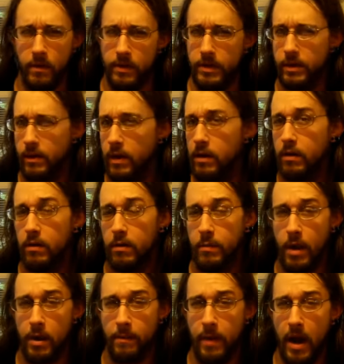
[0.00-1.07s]
It's still got a good
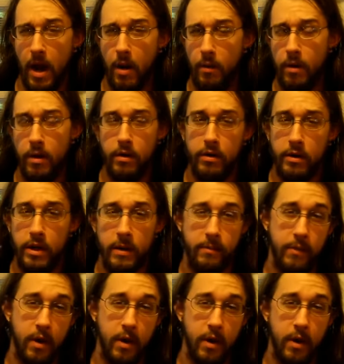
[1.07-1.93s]
amount of power. It could keep